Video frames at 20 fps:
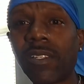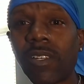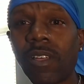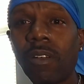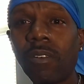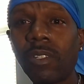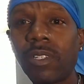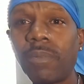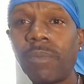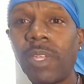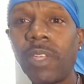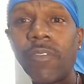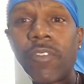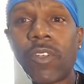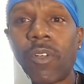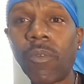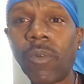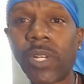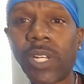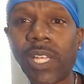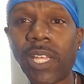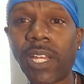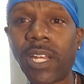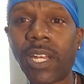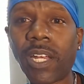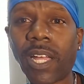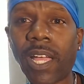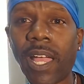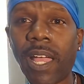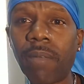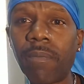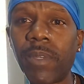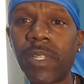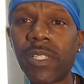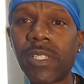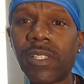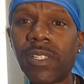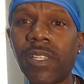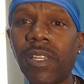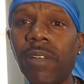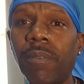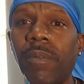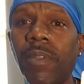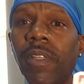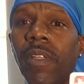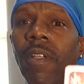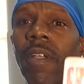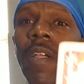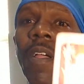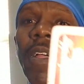and talk to me if you don't want to get in the comments and tell me.